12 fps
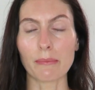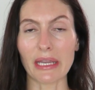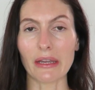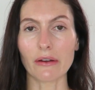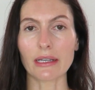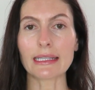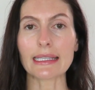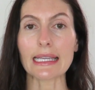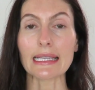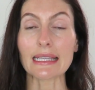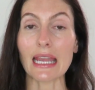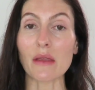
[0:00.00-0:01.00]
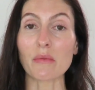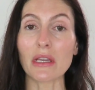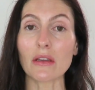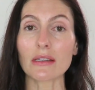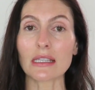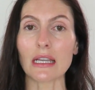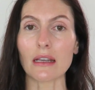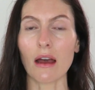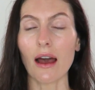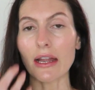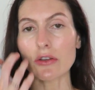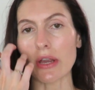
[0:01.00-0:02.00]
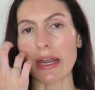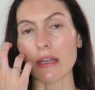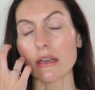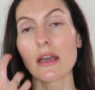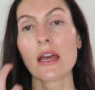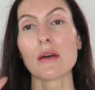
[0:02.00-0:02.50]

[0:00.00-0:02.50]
appearance, is keeping your skin hydrated,